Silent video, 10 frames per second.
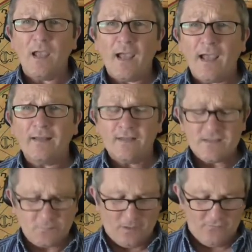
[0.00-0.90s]
And
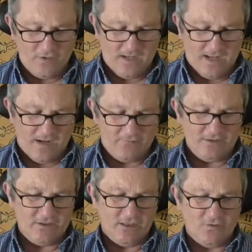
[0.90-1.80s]
this week really,
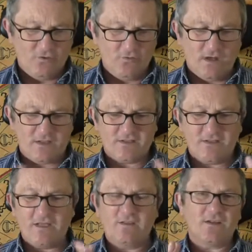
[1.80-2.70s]
Aries, you're going to
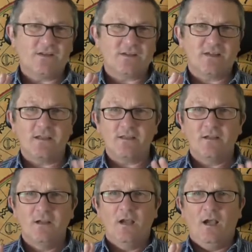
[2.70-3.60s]
see this
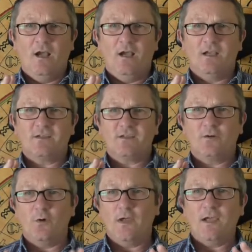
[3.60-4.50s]
sun
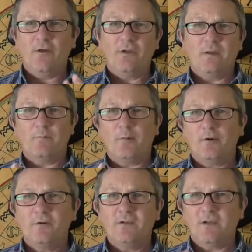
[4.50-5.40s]
squaring
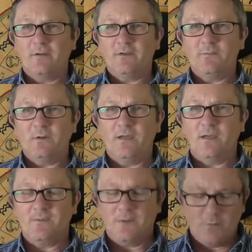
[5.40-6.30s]
Pluto as
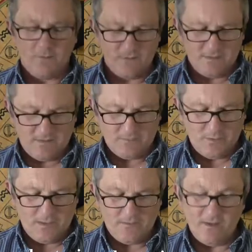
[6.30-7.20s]
we move into this
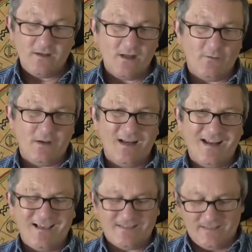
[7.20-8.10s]
week, and in
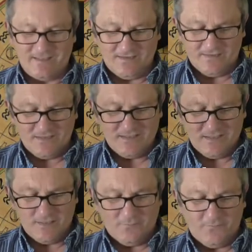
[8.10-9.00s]
essence this is
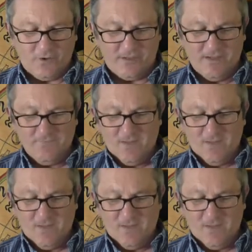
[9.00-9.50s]
going to provide